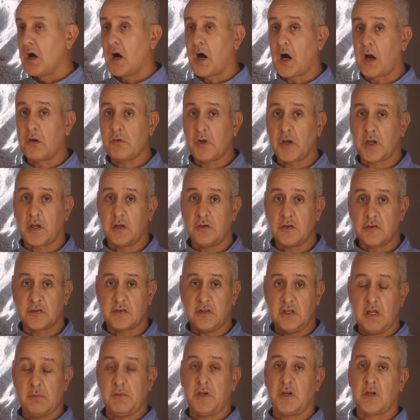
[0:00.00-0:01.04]
I reckon just
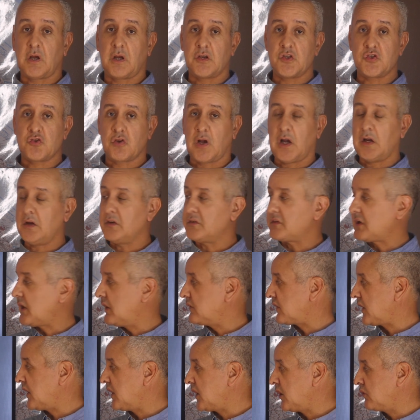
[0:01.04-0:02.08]
limit those trailers down
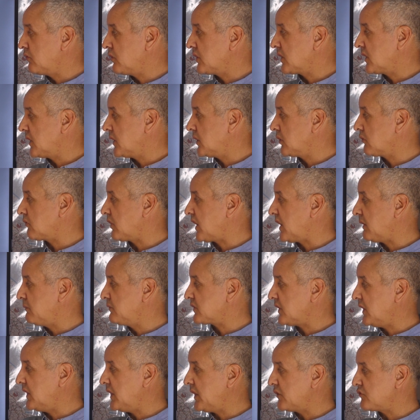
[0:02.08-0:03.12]
to 800
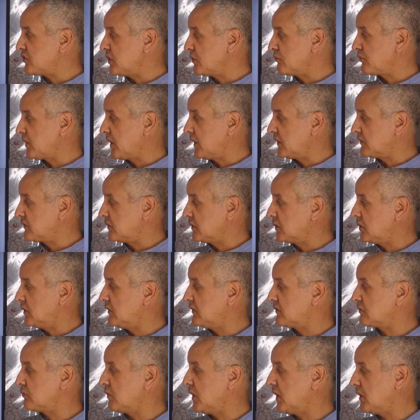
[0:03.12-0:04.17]
kilograms. Electric brakes are good
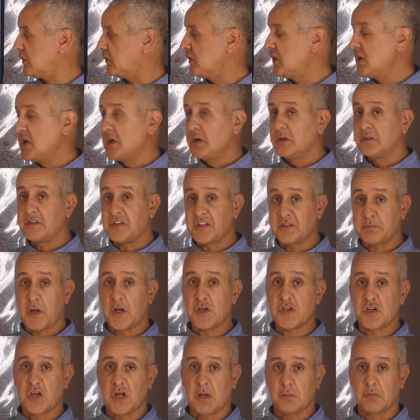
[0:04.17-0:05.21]
as well.
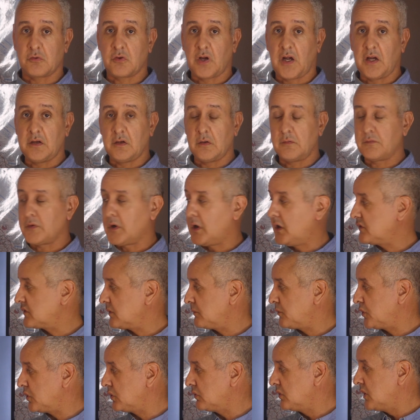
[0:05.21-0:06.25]
Suspension upgrade
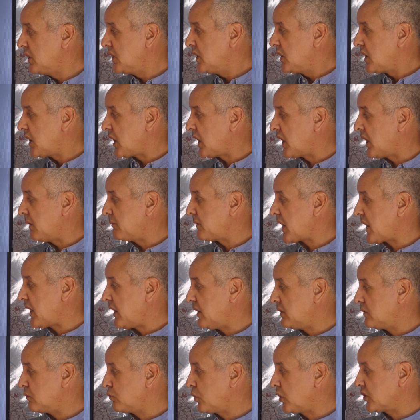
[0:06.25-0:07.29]
advisable,
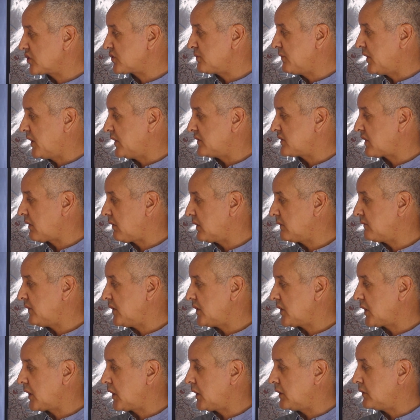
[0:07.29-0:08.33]
and watch my towing
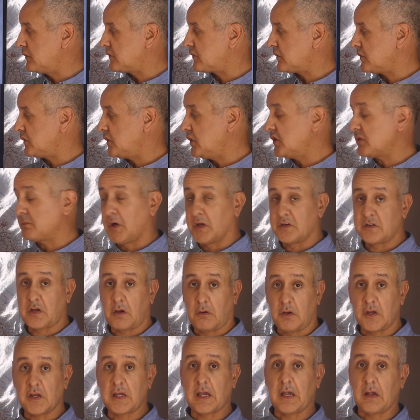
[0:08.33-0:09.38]
videos, use my
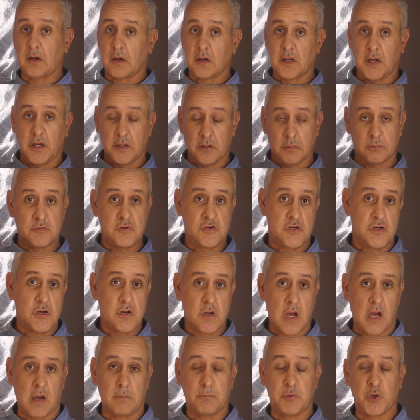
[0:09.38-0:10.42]
towing calculator,
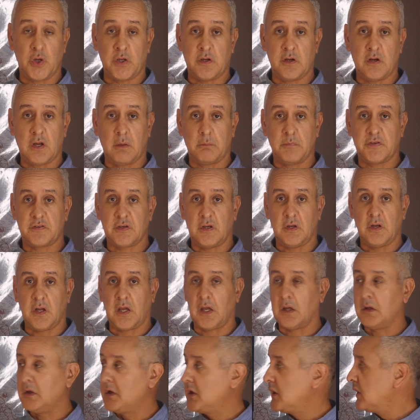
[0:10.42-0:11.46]
put the numbers in there,